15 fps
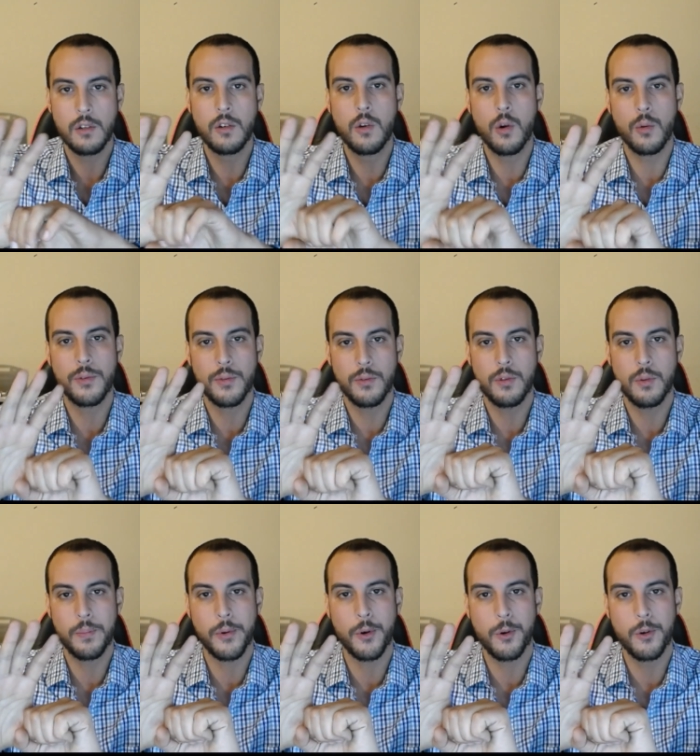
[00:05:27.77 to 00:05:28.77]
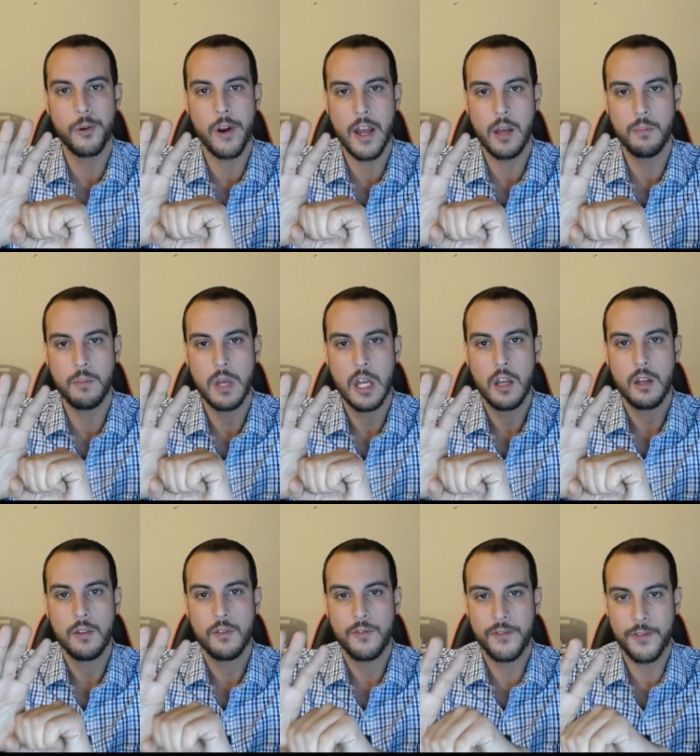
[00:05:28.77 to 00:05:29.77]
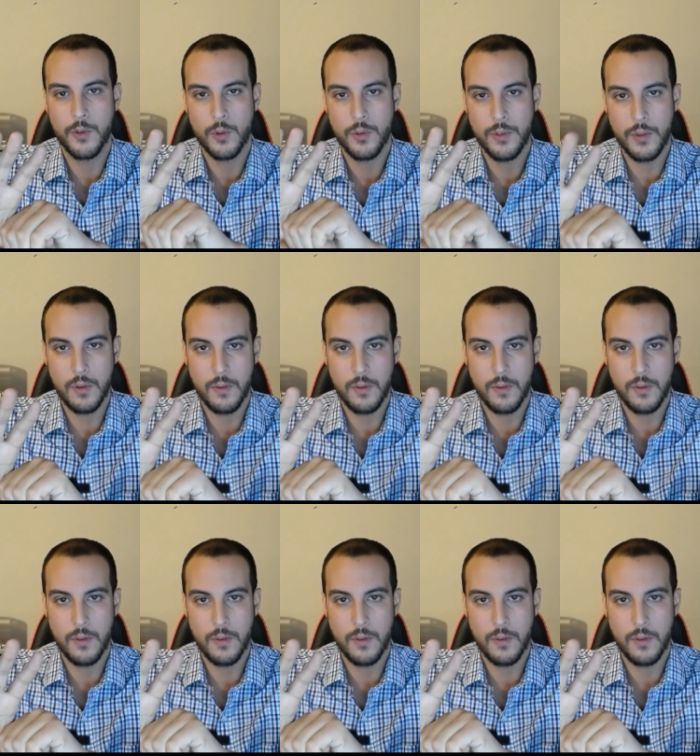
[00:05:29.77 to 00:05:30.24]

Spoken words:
go through the program for